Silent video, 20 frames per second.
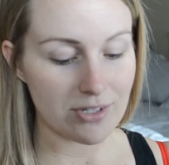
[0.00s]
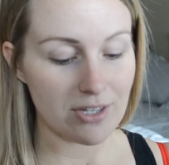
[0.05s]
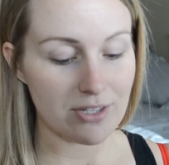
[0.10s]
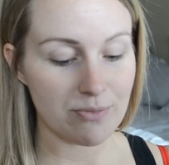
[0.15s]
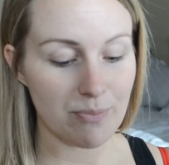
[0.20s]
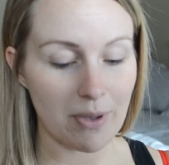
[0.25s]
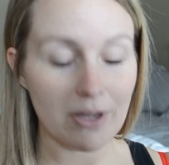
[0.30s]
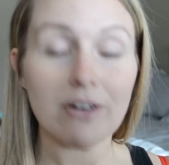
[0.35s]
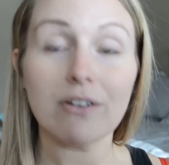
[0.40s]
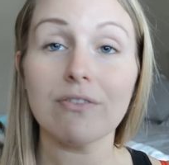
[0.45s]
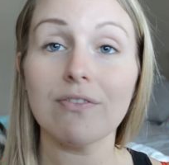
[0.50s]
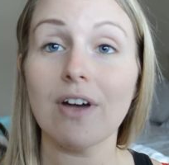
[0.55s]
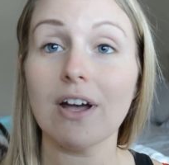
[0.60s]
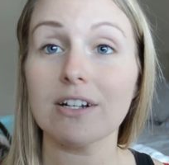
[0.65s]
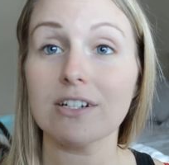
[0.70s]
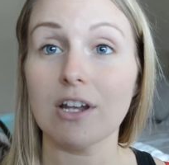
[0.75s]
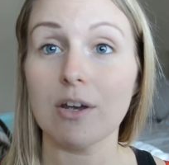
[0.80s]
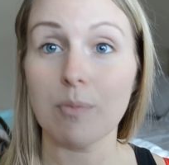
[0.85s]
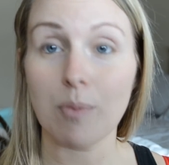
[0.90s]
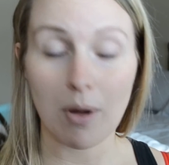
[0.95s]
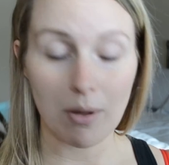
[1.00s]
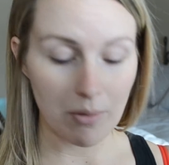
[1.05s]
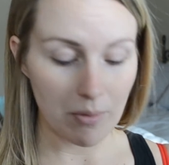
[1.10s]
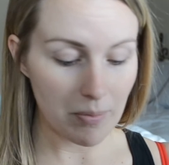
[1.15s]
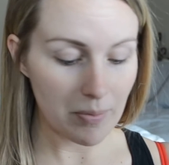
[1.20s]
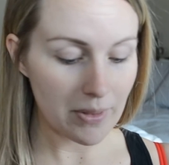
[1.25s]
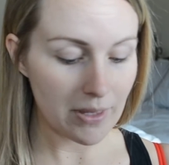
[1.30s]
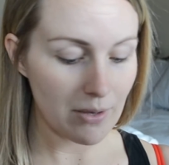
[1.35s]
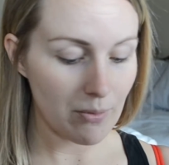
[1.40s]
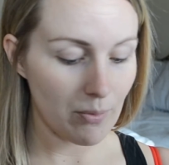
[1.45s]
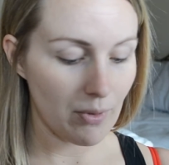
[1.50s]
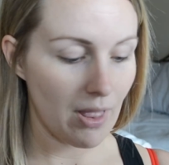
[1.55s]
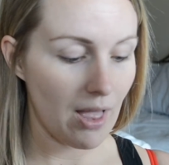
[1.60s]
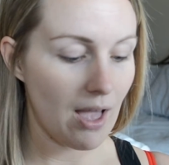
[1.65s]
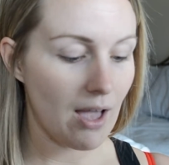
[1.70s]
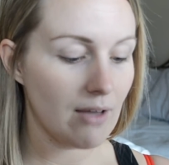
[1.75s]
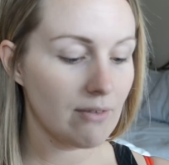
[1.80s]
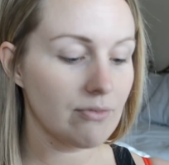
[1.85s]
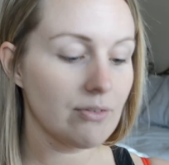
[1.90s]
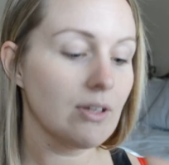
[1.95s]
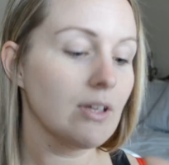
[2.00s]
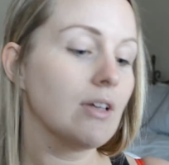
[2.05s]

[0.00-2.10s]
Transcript: As a matter of fact, I probably will have